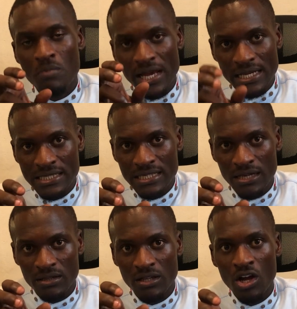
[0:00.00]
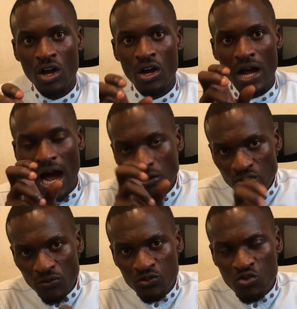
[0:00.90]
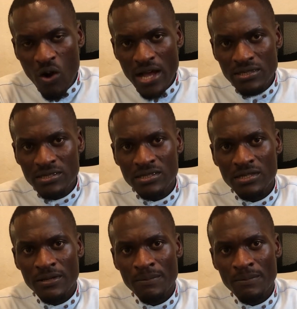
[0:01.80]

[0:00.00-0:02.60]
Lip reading: make a sale out of tours